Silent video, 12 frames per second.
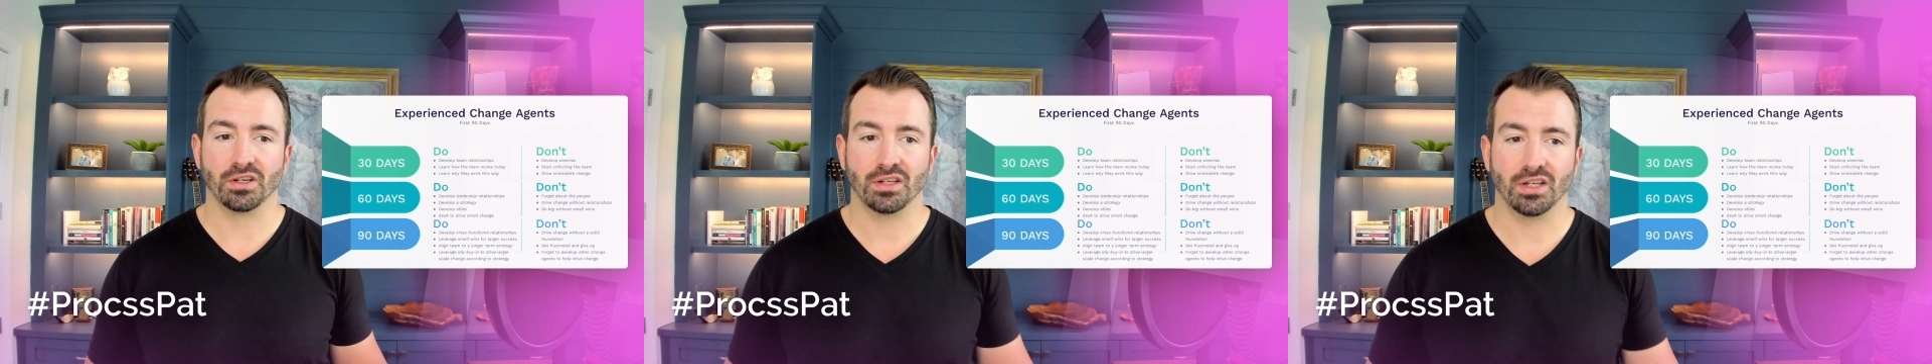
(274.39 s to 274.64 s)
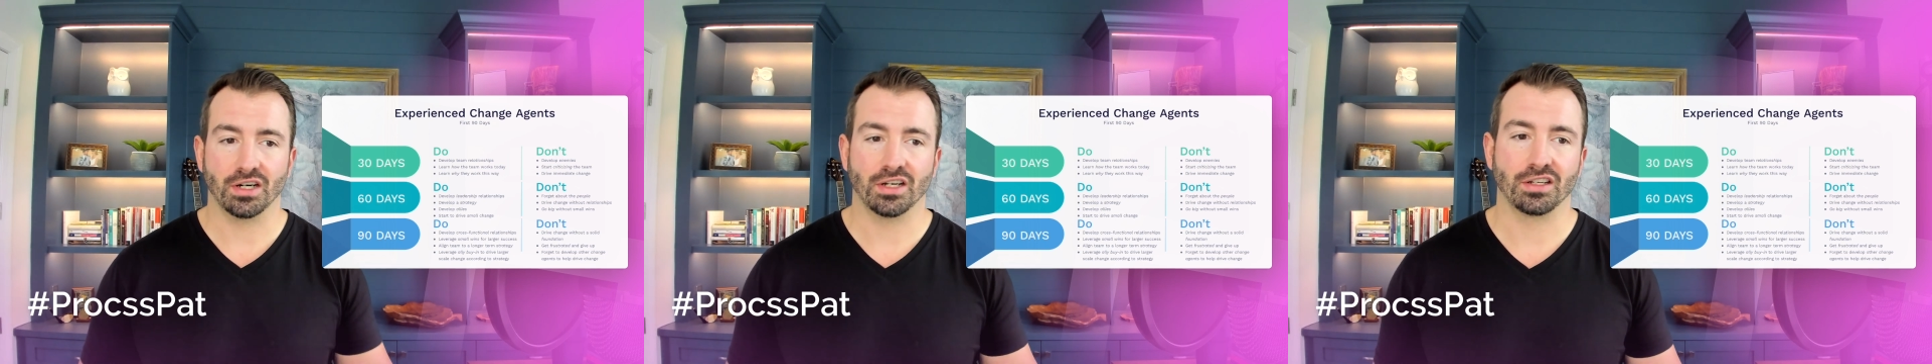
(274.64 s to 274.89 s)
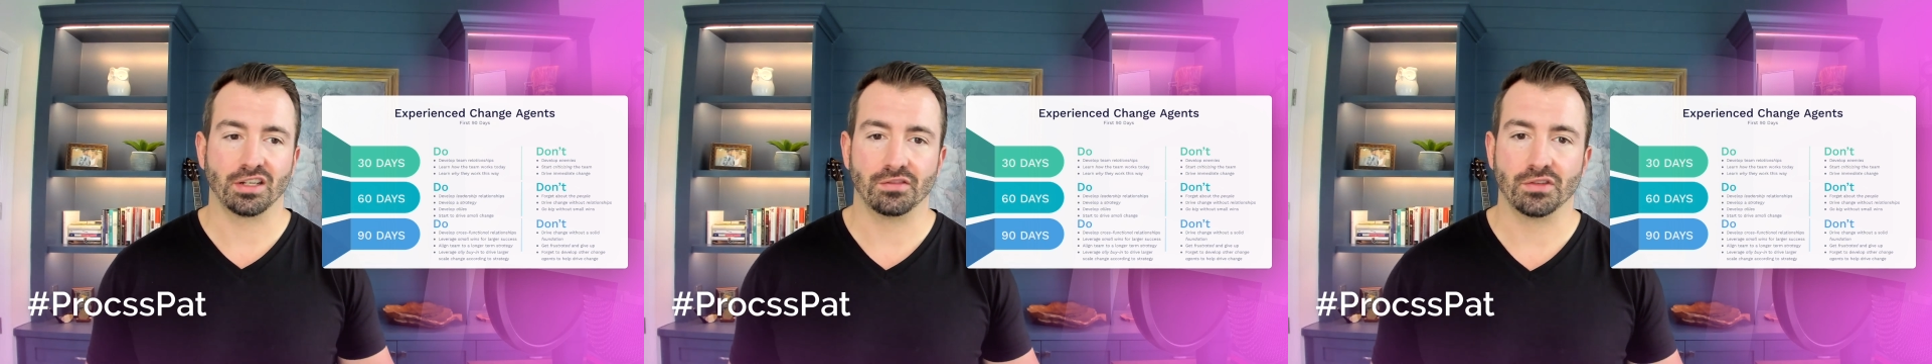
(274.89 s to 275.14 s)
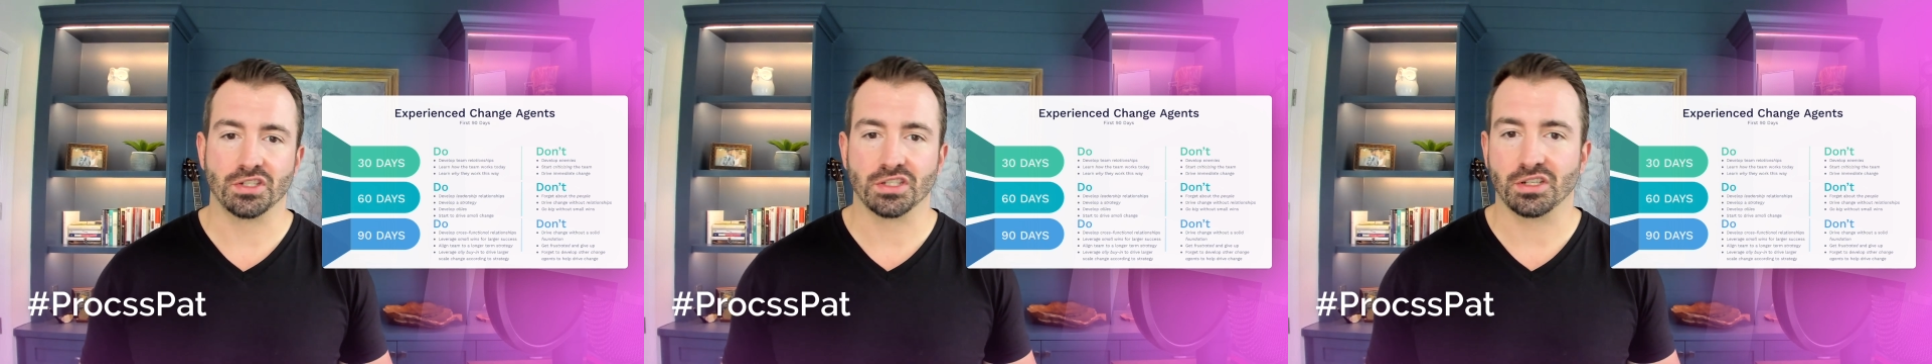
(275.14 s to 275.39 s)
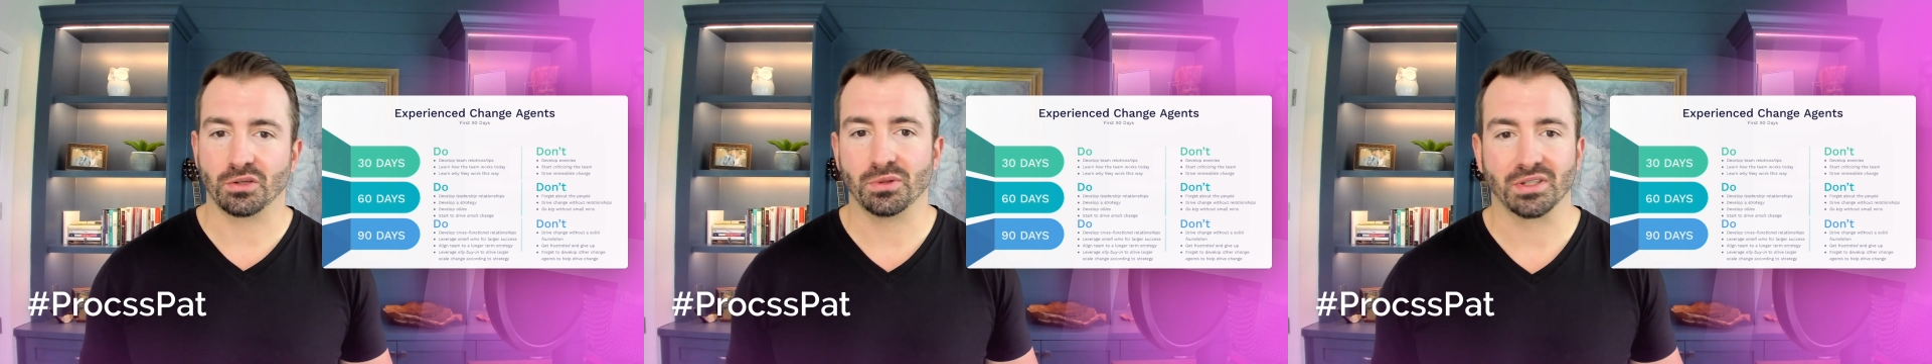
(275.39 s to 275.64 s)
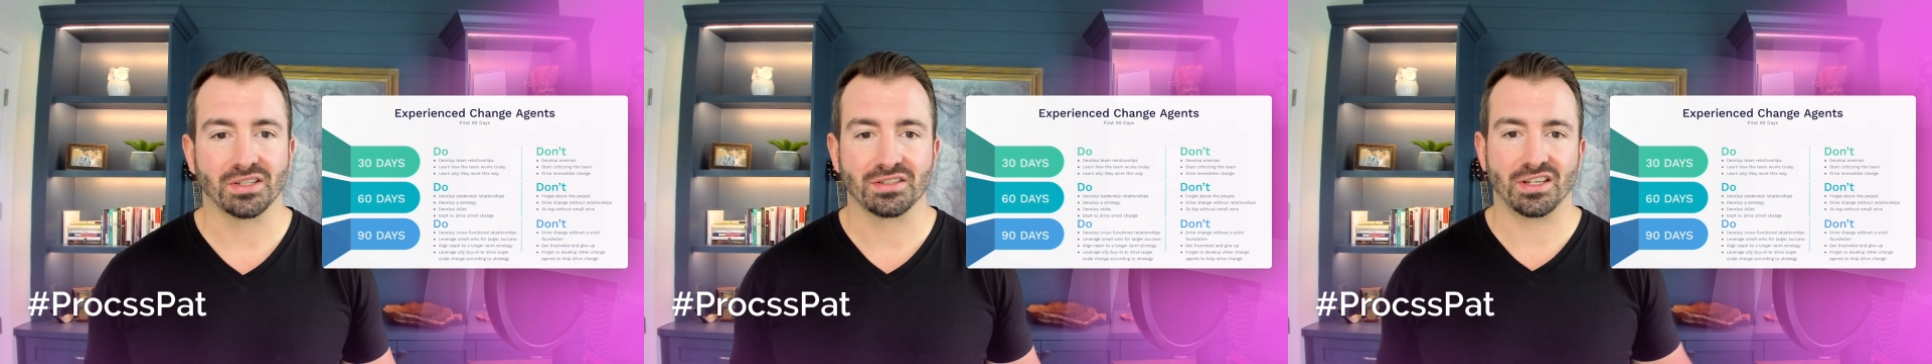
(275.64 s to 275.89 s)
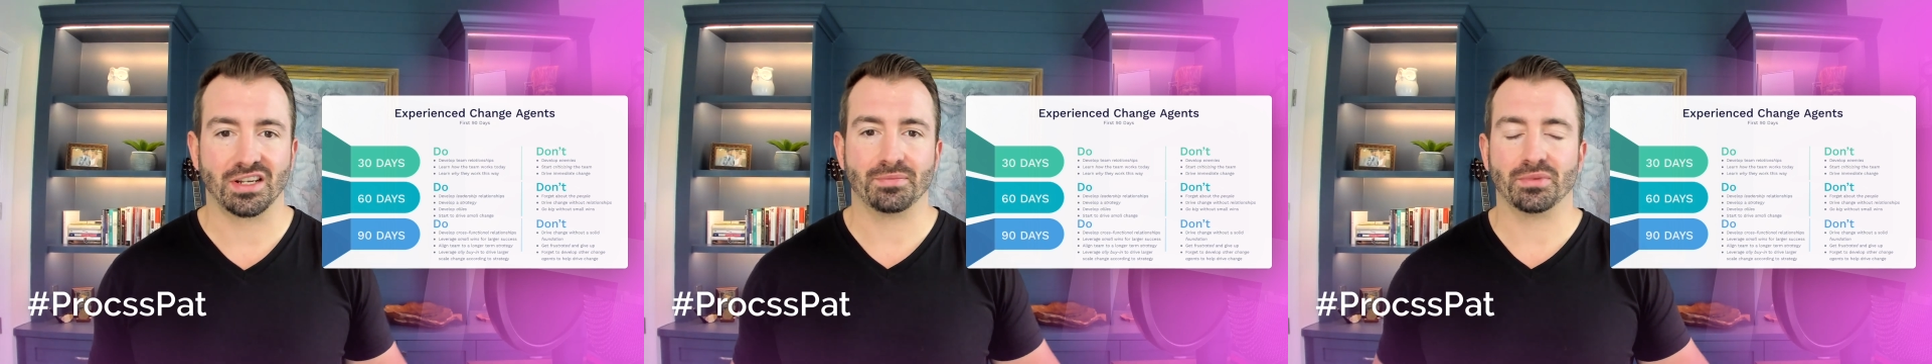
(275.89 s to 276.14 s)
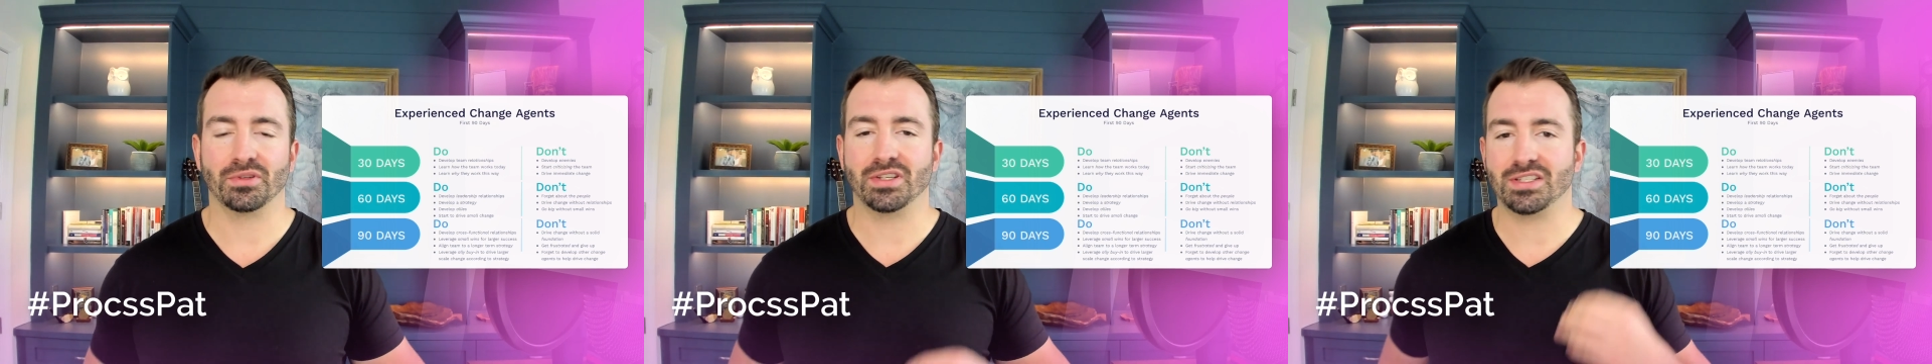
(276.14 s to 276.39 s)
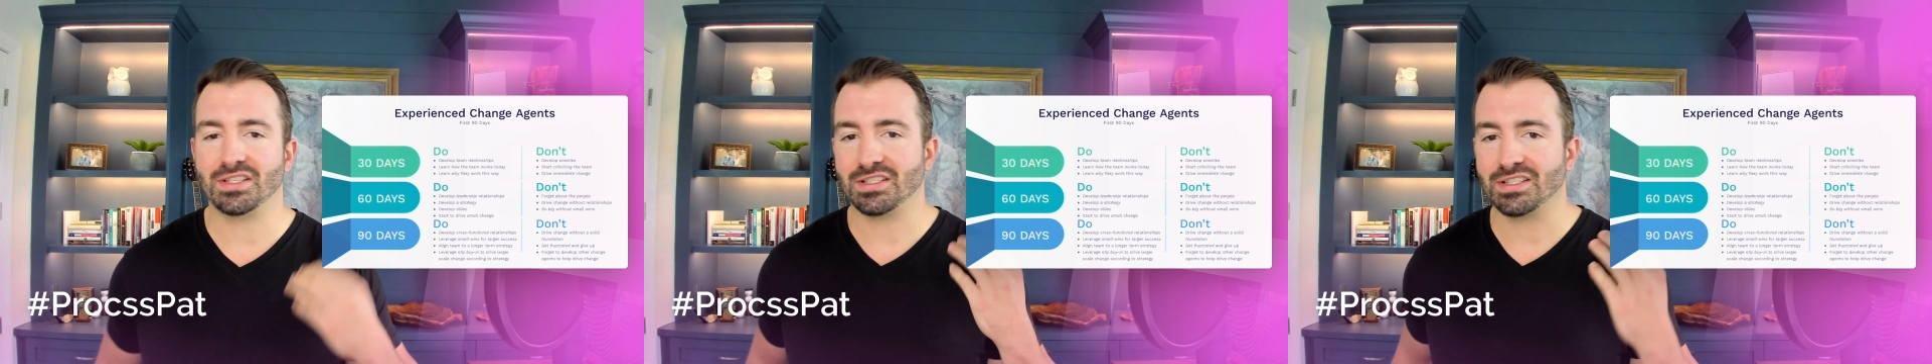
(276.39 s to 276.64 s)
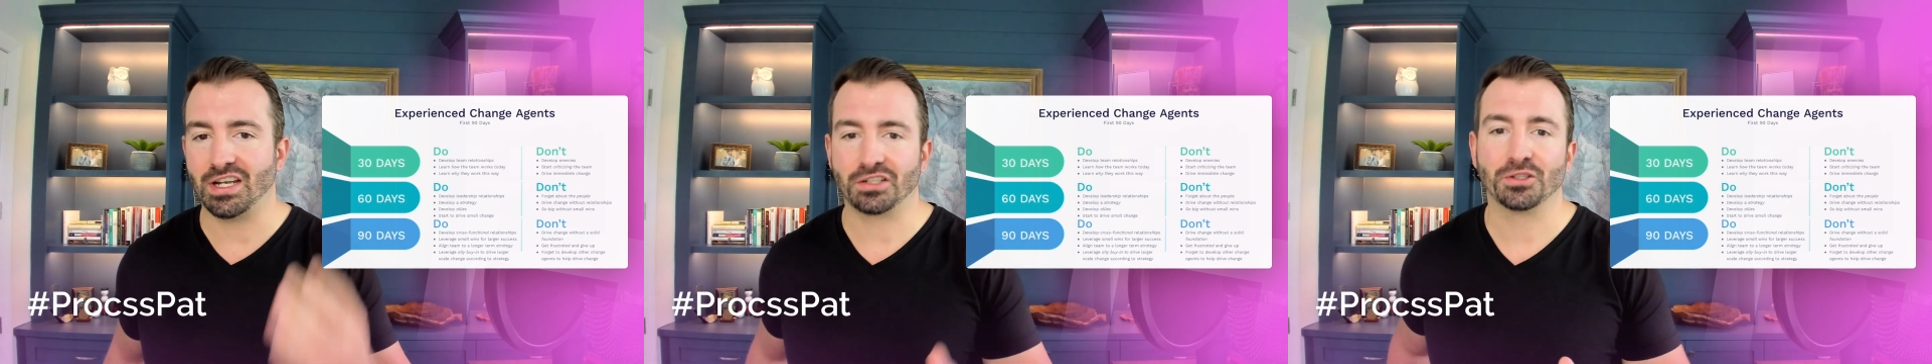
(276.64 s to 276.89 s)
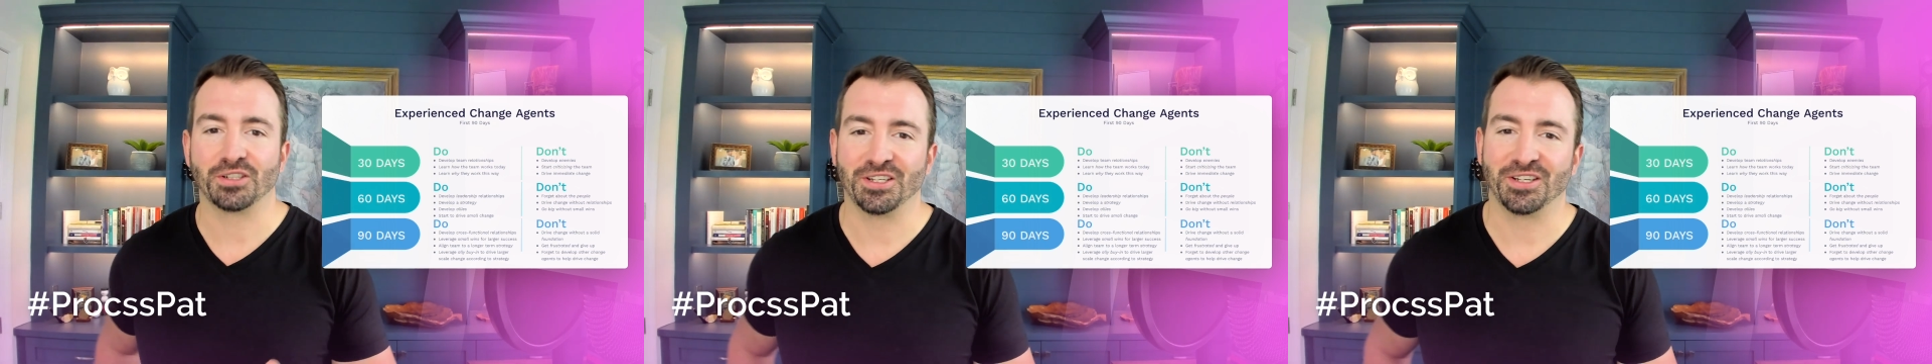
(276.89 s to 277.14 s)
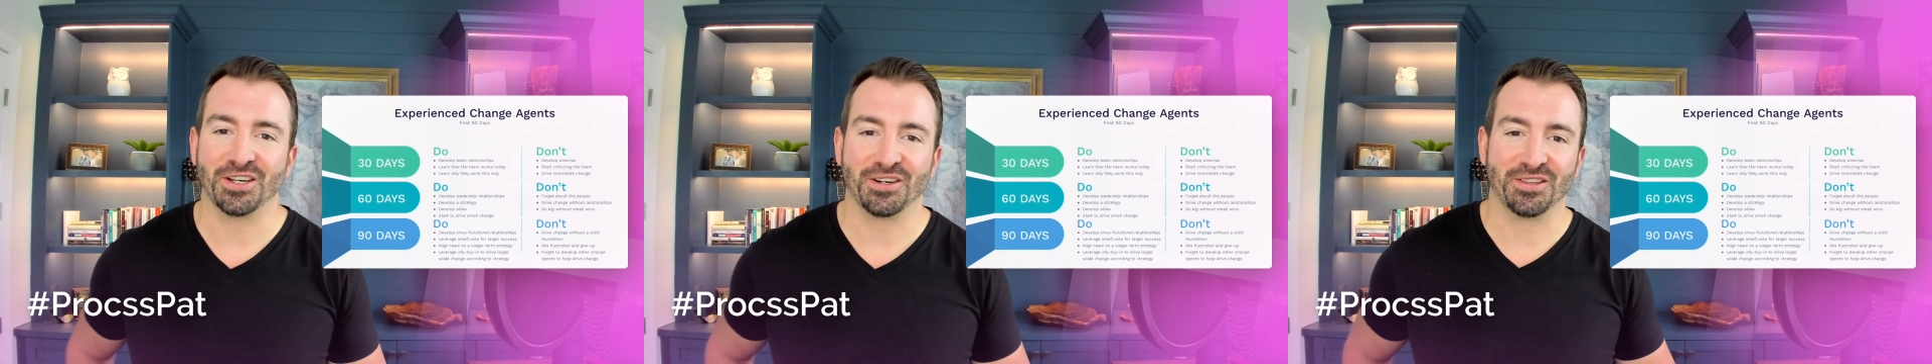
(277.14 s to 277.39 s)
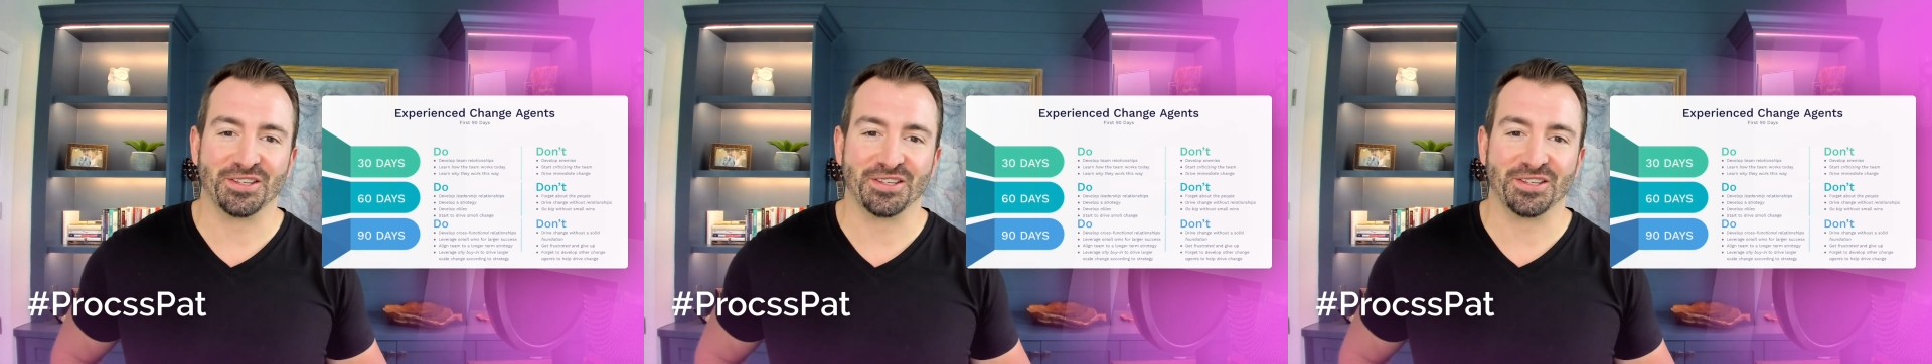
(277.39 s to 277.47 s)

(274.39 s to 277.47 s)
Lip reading: I'm going to give you just a quick example. This is not cookie cutter.